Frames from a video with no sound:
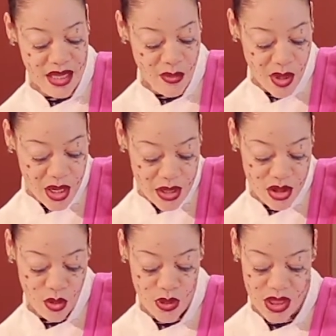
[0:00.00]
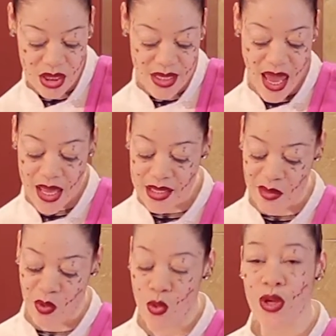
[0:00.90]
thing we're going to do is just add
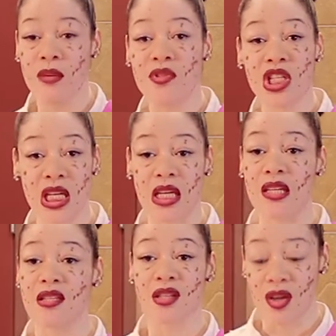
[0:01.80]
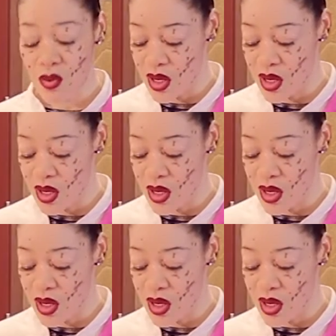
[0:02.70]
some cream cheese.